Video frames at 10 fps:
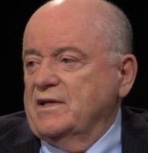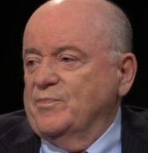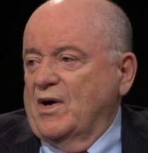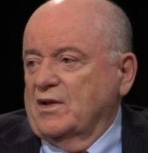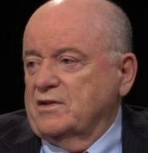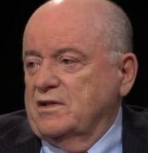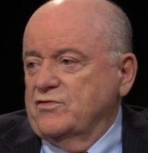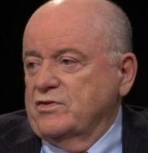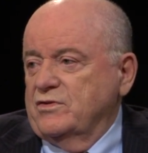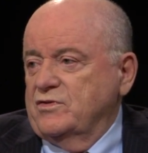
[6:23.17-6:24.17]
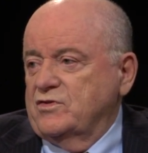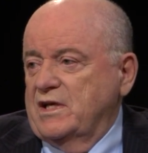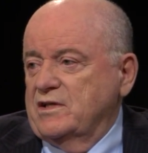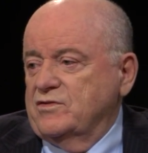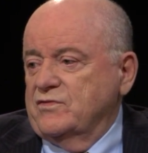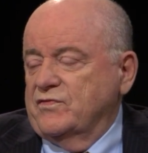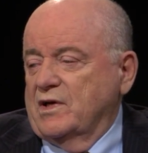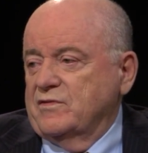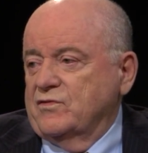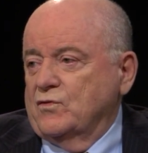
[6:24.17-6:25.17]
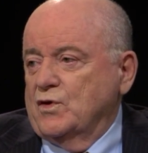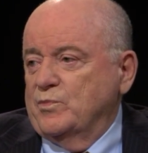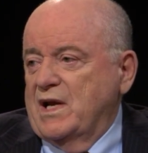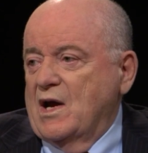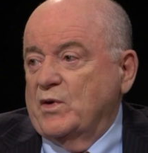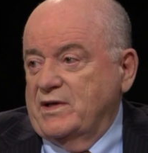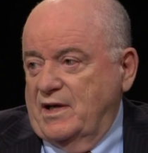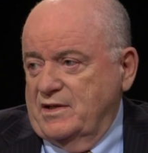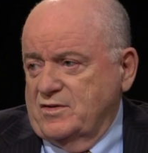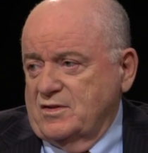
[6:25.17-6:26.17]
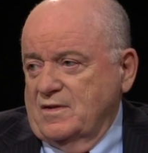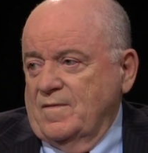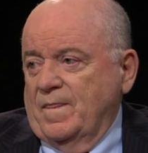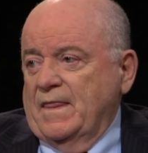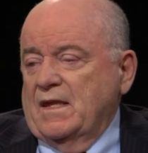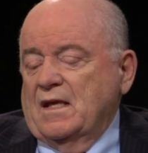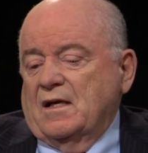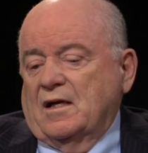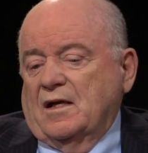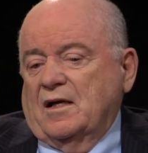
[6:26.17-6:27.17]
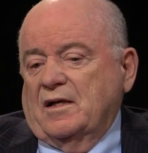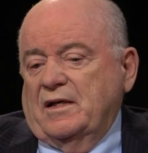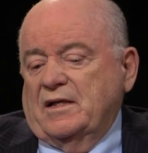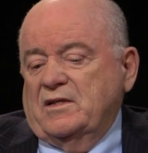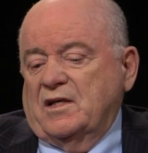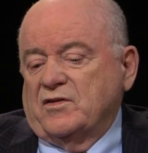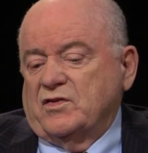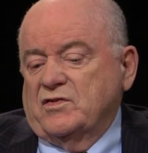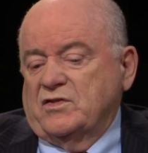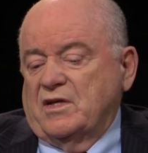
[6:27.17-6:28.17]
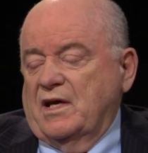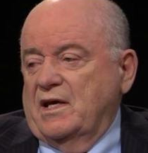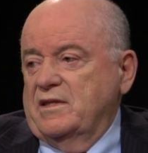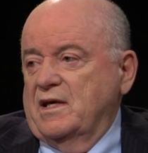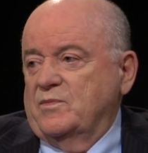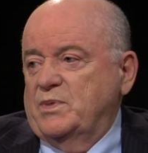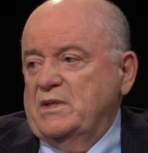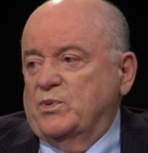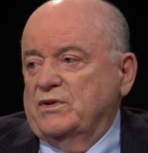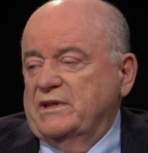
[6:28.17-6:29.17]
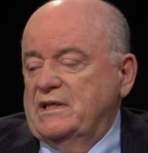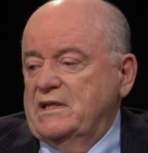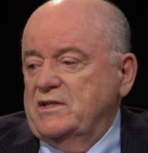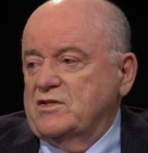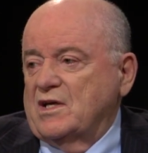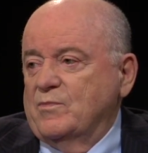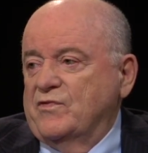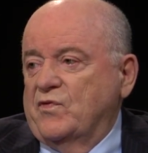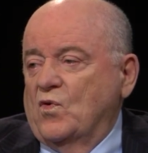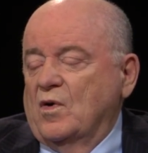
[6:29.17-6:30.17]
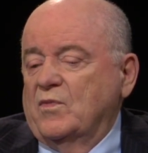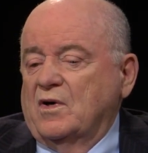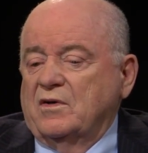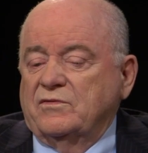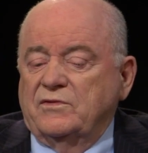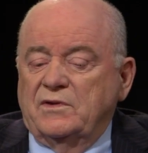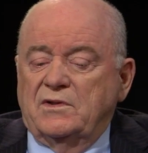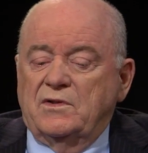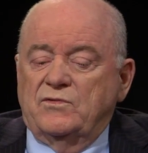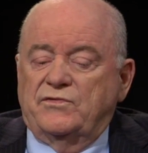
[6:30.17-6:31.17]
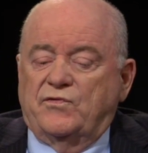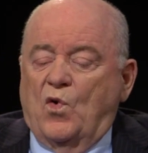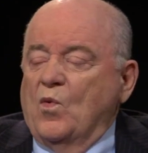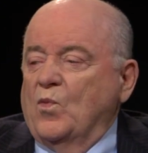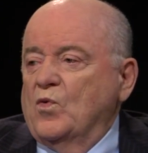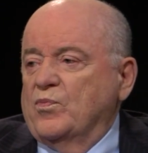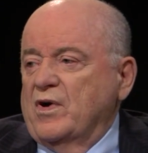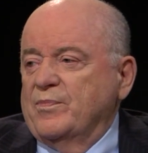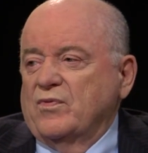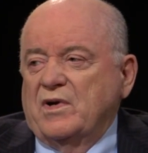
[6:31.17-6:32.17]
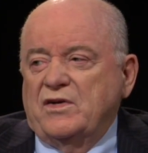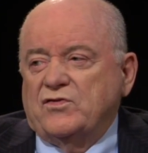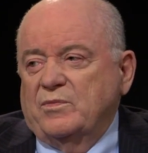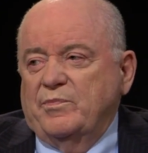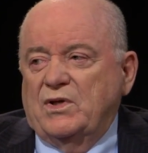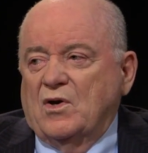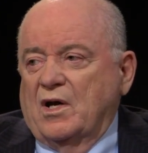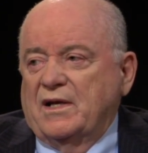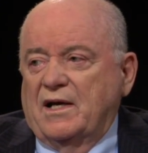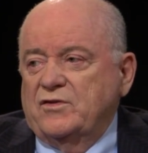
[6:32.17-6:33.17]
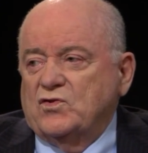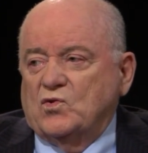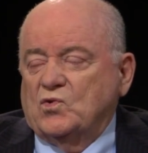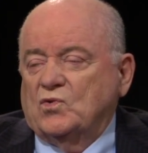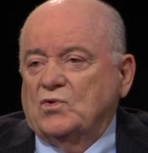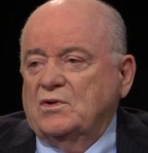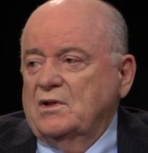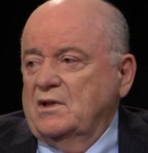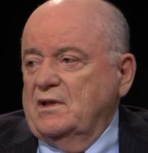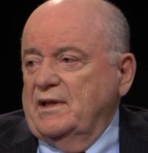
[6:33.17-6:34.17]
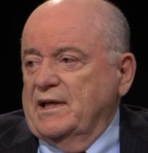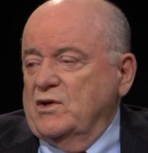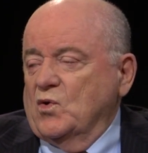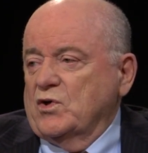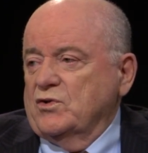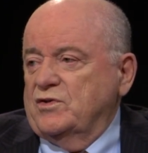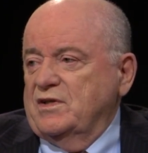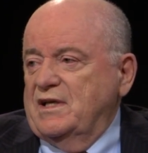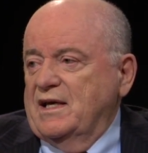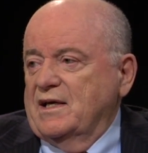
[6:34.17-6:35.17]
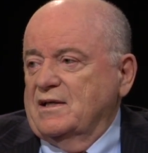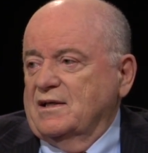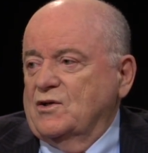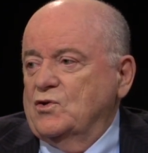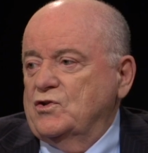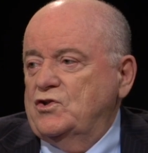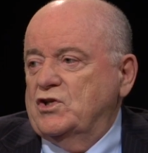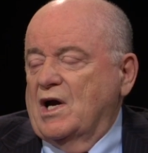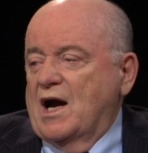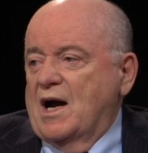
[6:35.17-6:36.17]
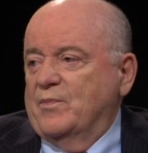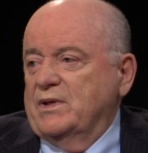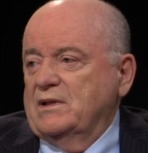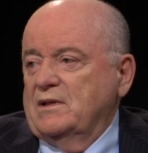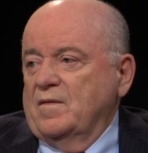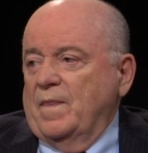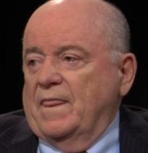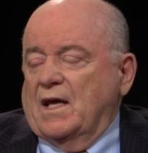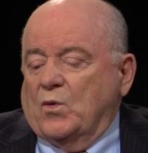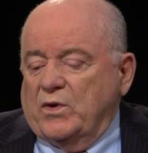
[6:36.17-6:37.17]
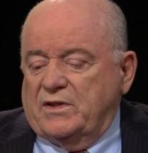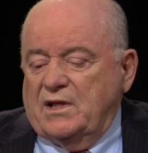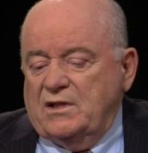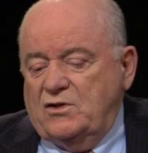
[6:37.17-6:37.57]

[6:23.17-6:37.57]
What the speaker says: a politician who stands in front of a room nowadays and doesn't say that people need some form of formal preparation beyond high school in order to get a good job. Now, what they